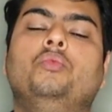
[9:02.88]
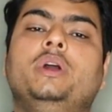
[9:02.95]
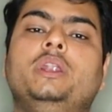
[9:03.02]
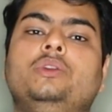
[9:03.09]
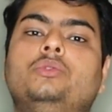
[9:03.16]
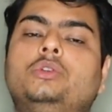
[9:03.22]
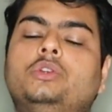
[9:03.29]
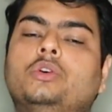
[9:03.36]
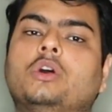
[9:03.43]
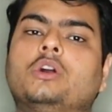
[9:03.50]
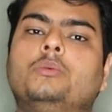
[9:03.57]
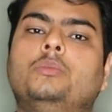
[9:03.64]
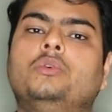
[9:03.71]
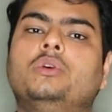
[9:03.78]
when you
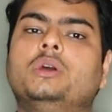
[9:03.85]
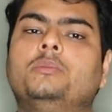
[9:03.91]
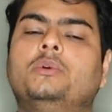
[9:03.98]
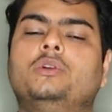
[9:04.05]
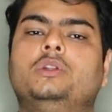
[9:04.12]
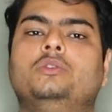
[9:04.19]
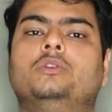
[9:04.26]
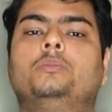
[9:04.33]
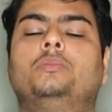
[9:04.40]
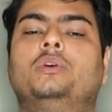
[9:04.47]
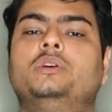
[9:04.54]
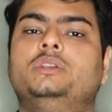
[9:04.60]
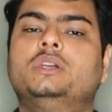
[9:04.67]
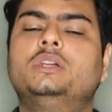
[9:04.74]
talk more about your
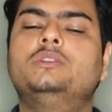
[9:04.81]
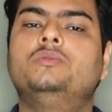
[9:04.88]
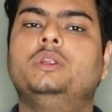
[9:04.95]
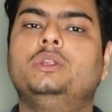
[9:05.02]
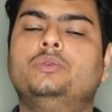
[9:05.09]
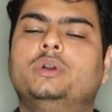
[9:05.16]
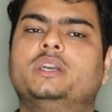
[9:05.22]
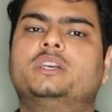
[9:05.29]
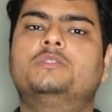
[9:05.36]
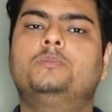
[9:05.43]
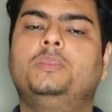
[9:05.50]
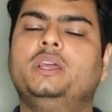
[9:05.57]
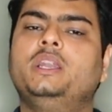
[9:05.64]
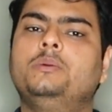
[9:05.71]
projects, when you
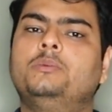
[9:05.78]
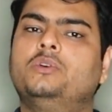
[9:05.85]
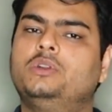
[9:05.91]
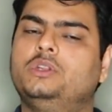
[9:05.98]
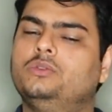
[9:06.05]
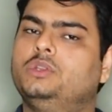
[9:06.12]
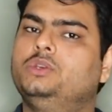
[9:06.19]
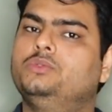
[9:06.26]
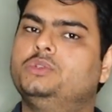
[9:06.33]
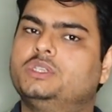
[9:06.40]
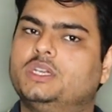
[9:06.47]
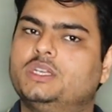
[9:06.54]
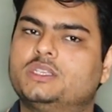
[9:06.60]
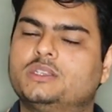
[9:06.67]
explain about your
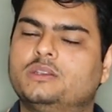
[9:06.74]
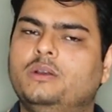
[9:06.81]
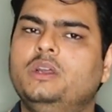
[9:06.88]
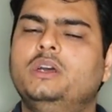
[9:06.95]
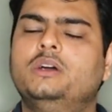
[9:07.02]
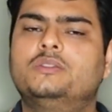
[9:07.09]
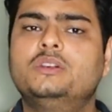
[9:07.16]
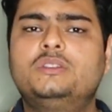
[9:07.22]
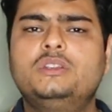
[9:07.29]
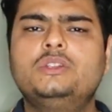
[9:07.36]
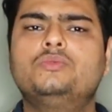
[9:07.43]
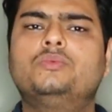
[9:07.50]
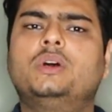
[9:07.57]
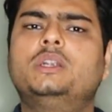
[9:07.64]
use case. This
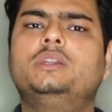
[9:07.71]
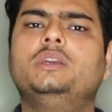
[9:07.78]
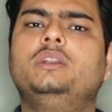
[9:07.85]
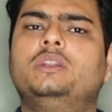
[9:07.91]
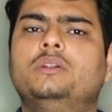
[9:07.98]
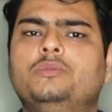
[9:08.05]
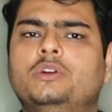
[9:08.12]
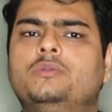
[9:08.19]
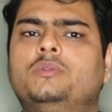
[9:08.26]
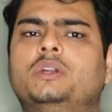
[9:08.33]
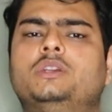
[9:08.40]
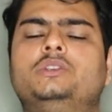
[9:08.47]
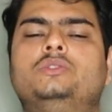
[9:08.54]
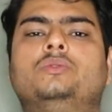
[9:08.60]
is what interviewer
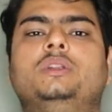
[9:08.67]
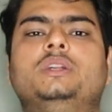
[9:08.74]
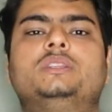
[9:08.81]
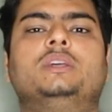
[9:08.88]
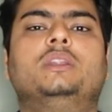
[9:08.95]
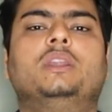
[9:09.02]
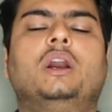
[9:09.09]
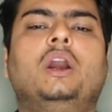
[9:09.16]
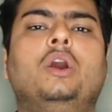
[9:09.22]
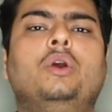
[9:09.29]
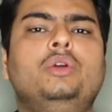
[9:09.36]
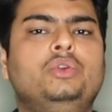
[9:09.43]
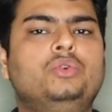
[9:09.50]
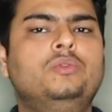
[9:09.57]
wants to listen,
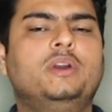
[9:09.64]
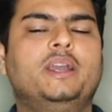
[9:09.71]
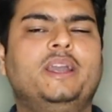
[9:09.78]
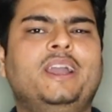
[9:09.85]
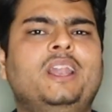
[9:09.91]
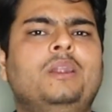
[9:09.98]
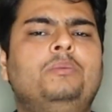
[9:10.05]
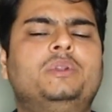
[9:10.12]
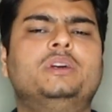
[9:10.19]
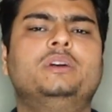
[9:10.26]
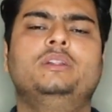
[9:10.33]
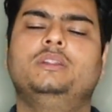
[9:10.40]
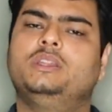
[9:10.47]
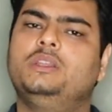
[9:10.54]
how you helped
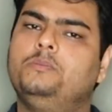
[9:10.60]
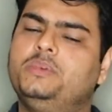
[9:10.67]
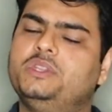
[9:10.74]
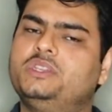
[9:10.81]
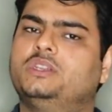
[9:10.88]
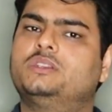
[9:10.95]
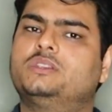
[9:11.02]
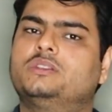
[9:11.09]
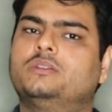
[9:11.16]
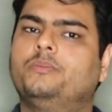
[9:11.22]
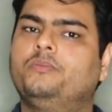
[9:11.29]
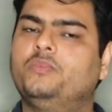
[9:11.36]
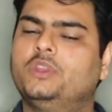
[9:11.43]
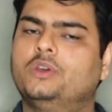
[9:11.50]
the business.
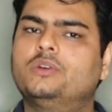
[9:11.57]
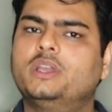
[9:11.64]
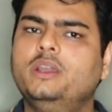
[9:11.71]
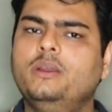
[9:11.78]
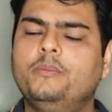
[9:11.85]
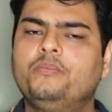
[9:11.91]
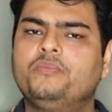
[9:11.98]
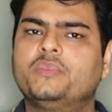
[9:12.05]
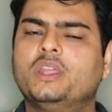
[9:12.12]
Okay.